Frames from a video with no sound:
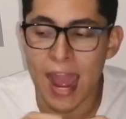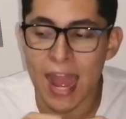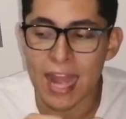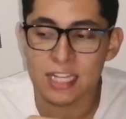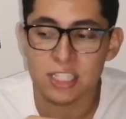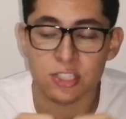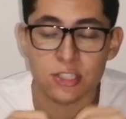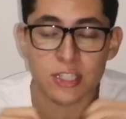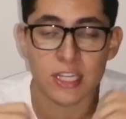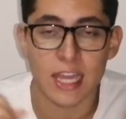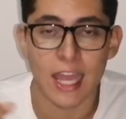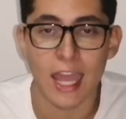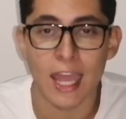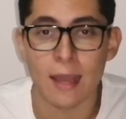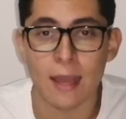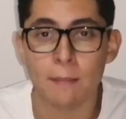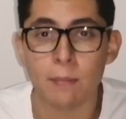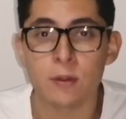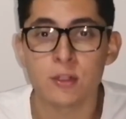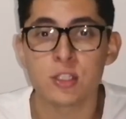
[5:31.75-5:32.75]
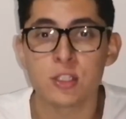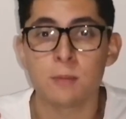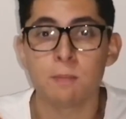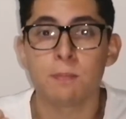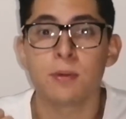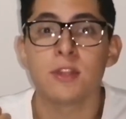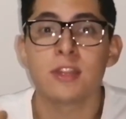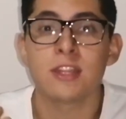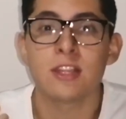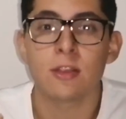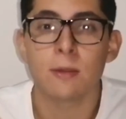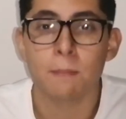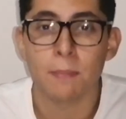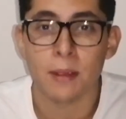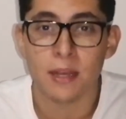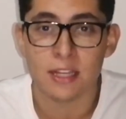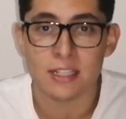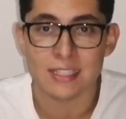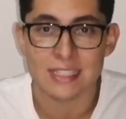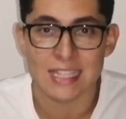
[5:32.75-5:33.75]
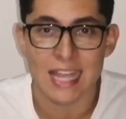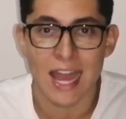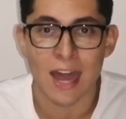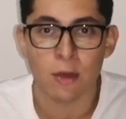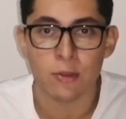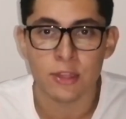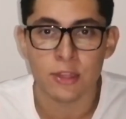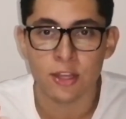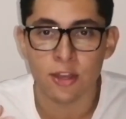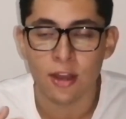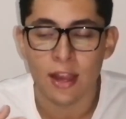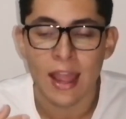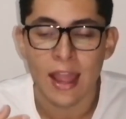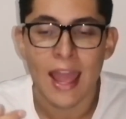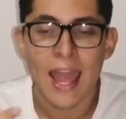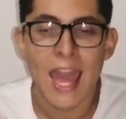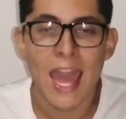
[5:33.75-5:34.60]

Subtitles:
actually able to put their opinions out there